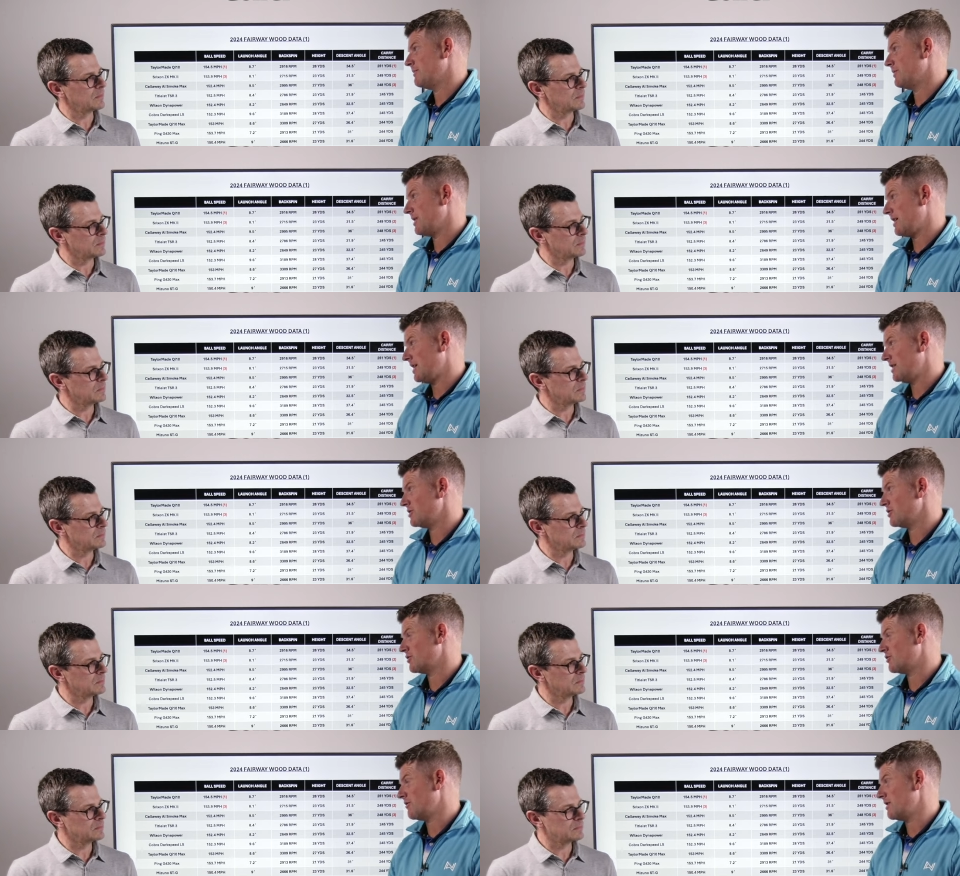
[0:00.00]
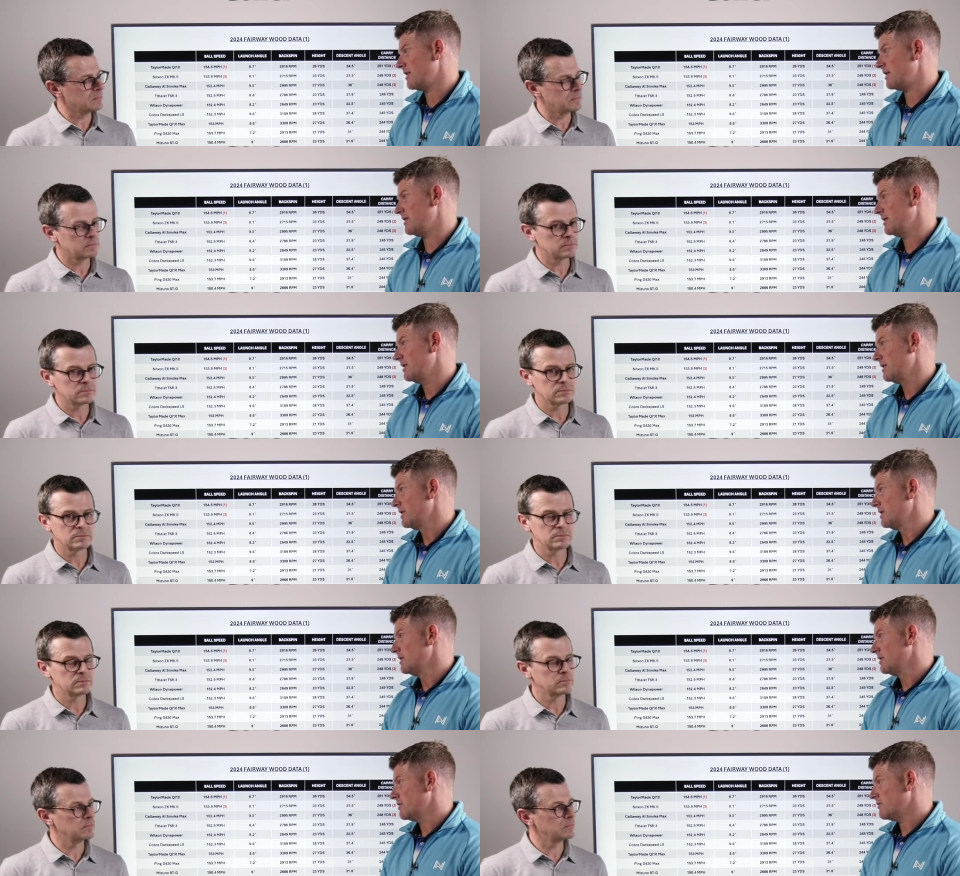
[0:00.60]
Speaker 1: But yeah, it's a great,
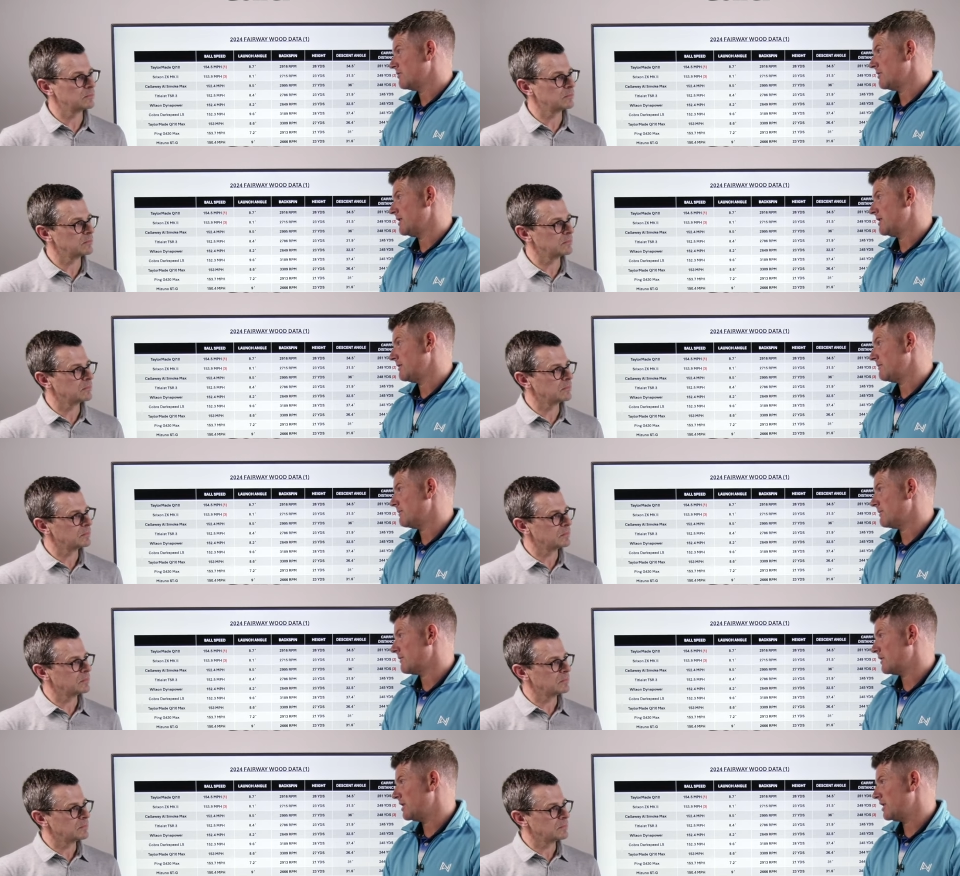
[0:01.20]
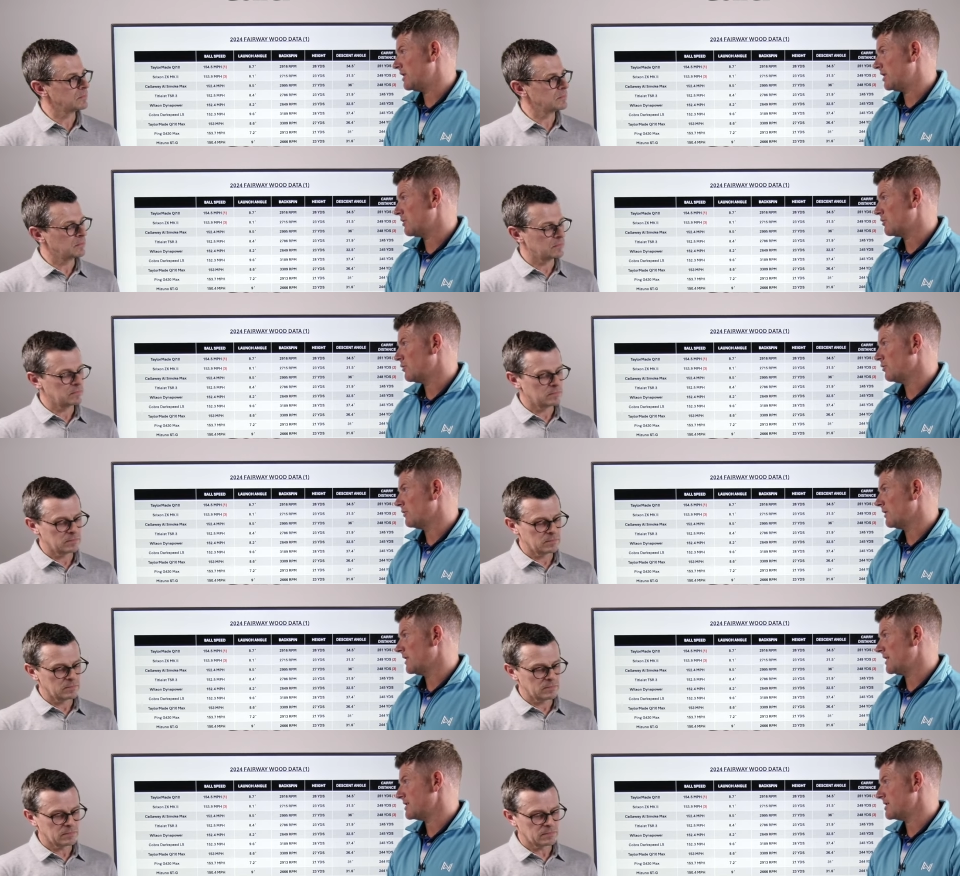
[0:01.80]
great uh,
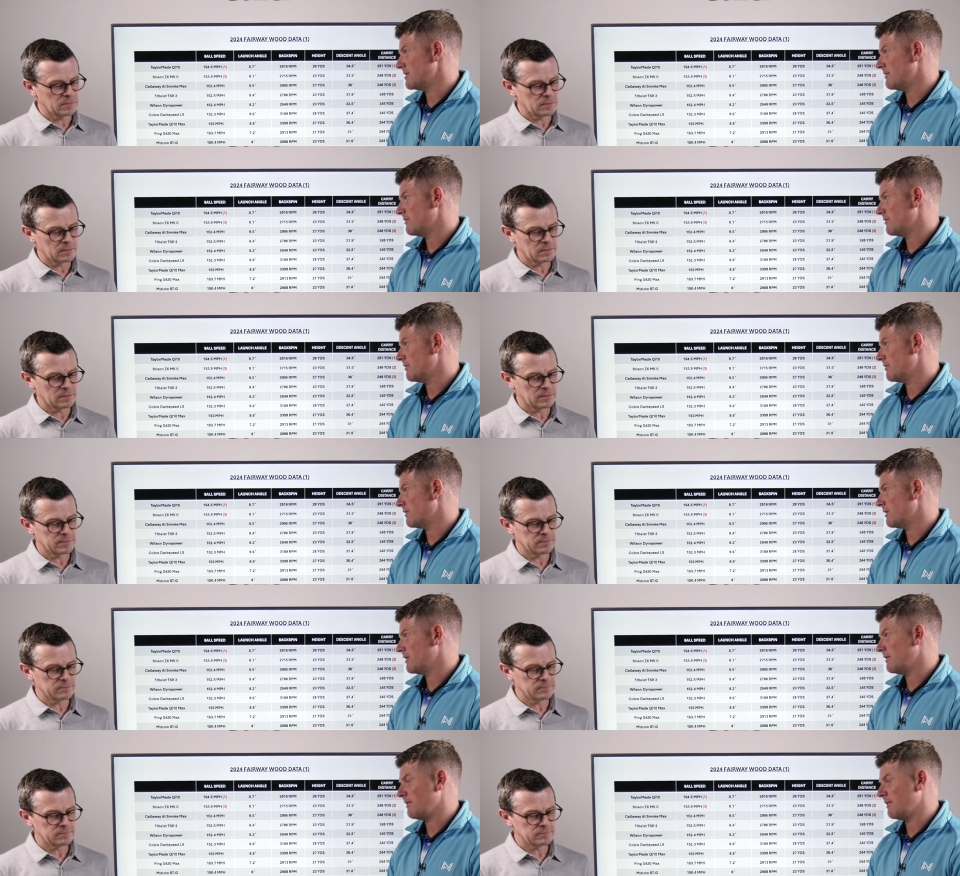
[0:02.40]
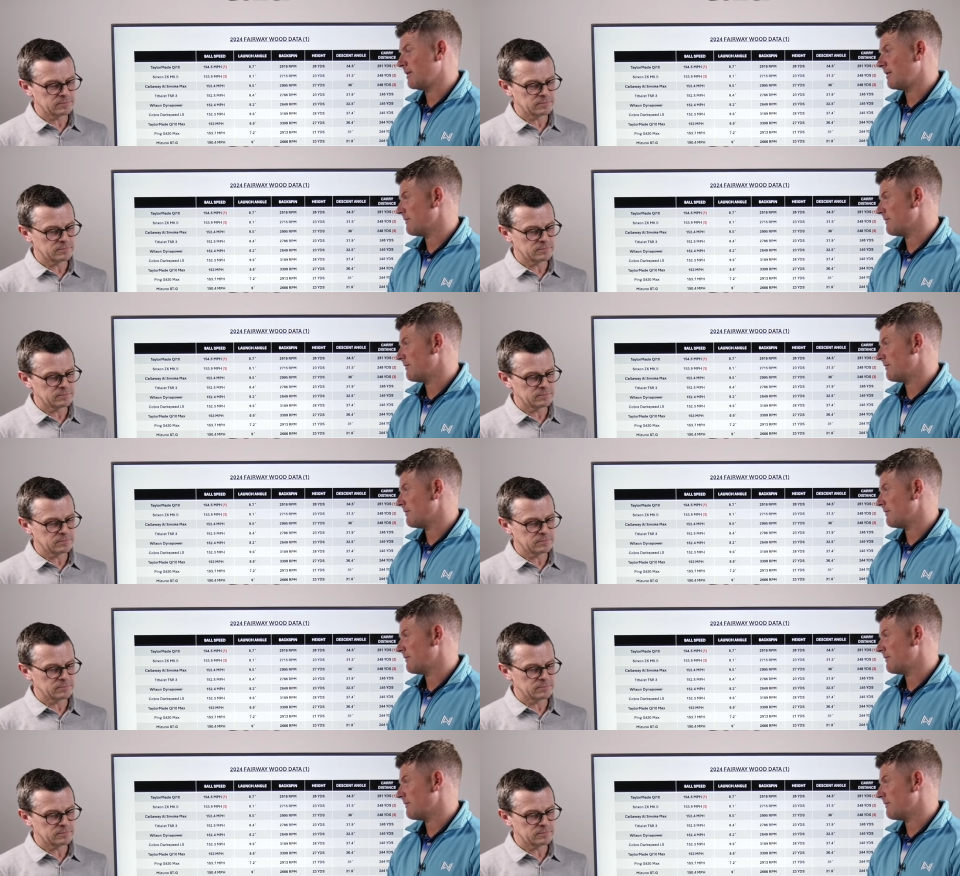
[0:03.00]
Corlass. a